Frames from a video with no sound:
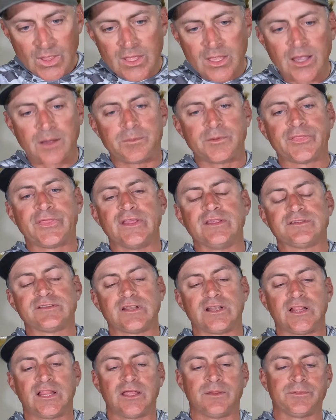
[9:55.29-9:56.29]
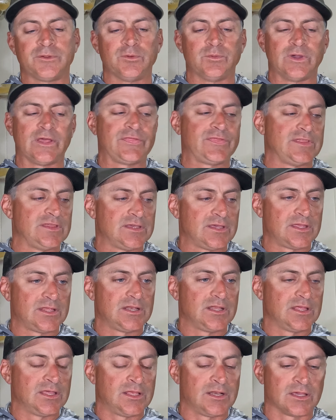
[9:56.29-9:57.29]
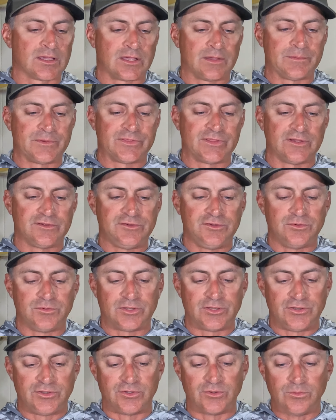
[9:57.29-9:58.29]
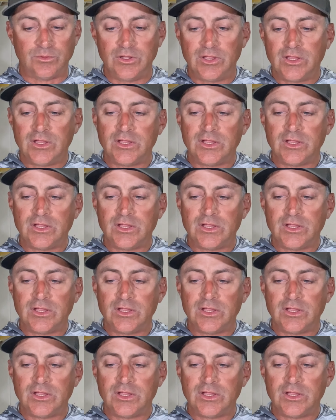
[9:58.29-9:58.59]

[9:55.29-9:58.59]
A couple things that'll help you with it, and a couple things you can do.